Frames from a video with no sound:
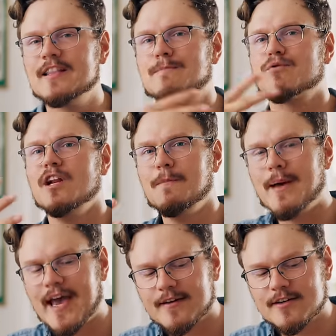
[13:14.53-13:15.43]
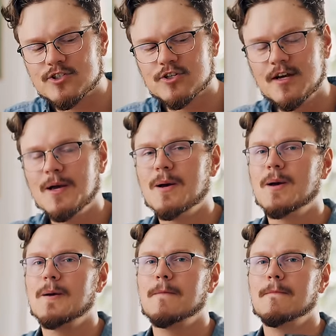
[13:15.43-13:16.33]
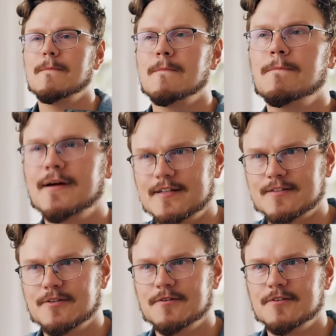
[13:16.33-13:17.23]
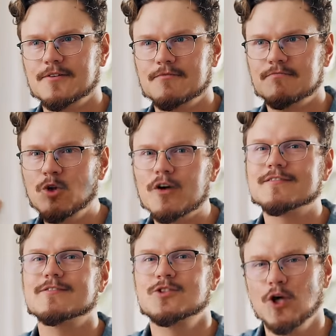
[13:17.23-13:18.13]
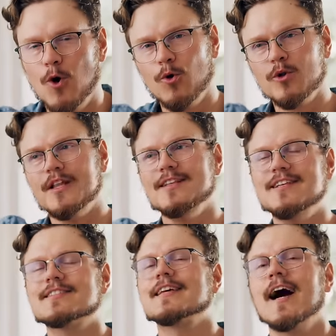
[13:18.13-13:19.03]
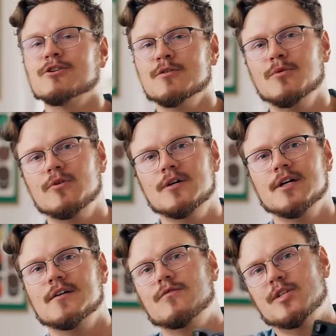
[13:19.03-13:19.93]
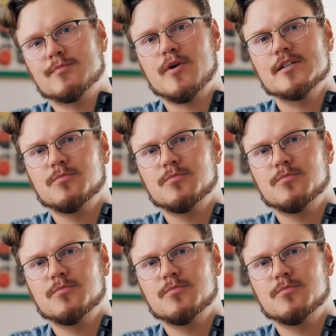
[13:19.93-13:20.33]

in a pretty package, but not totally discountable for this price